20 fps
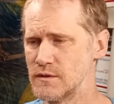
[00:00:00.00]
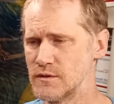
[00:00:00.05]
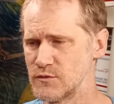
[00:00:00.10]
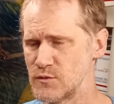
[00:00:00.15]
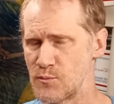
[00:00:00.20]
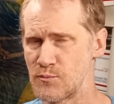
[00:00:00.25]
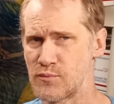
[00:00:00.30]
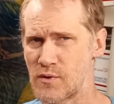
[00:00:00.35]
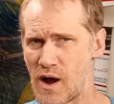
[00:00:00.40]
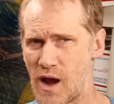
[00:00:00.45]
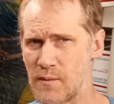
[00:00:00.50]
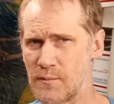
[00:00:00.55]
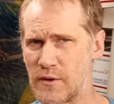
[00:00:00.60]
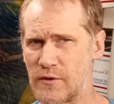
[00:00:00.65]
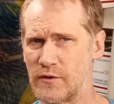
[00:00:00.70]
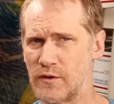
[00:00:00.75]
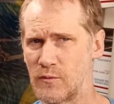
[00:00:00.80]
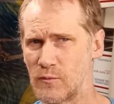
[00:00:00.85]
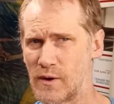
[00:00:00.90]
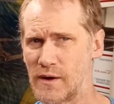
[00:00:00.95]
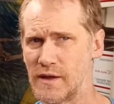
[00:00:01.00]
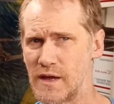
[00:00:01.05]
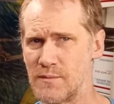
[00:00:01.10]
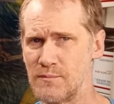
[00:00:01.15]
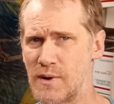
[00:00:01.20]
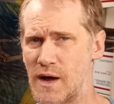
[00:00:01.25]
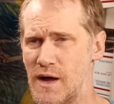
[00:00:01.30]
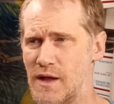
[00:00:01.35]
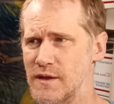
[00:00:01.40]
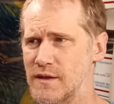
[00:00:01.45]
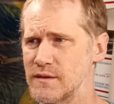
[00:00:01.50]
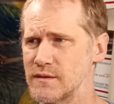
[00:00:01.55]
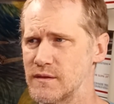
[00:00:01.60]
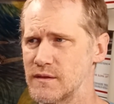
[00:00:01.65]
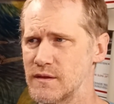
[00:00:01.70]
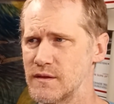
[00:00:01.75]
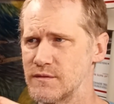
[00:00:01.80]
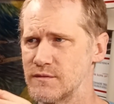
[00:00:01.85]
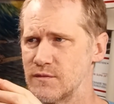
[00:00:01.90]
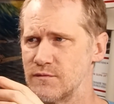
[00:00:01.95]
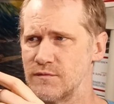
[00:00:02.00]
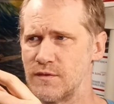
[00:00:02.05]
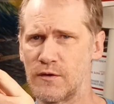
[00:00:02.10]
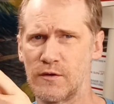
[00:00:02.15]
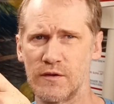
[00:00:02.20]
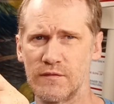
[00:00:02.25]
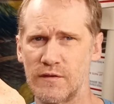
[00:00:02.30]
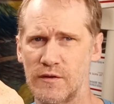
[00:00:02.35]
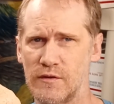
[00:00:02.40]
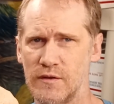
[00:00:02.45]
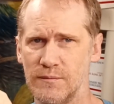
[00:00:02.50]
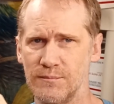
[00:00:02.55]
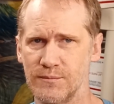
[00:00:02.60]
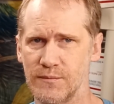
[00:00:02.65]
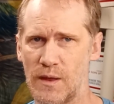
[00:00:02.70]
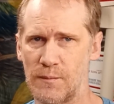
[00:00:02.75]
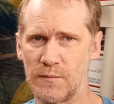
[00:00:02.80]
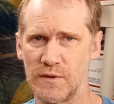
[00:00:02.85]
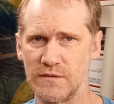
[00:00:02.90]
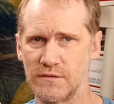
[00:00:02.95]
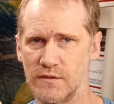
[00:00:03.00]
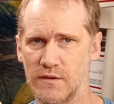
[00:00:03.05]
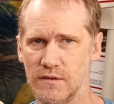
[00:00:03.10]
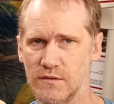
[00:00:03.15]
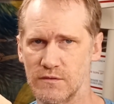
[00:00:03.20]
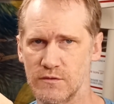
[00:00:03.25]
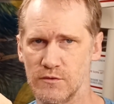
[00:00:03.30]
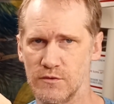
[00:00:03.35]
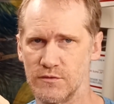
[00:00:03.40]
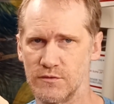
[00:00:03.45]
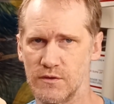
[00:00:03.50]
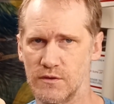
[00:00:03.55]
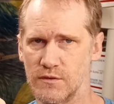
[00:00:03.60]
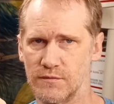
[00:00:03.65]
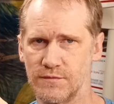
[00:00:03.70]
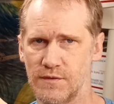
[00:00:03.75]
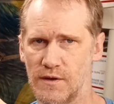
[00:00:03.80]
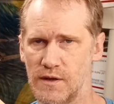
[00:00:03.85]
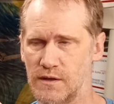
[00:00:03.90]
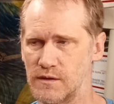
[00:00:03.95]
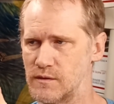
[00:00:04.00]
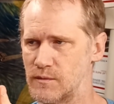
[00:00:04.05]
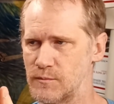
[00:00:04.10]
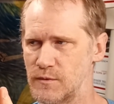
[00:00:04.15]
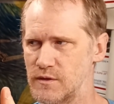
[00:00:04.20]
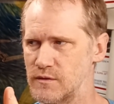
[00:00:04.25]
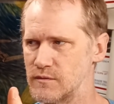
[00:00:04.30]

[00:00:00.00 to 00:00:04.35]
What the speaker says: It's a primary why I bought it. It's a very, very, C.S. Lewis, you can find,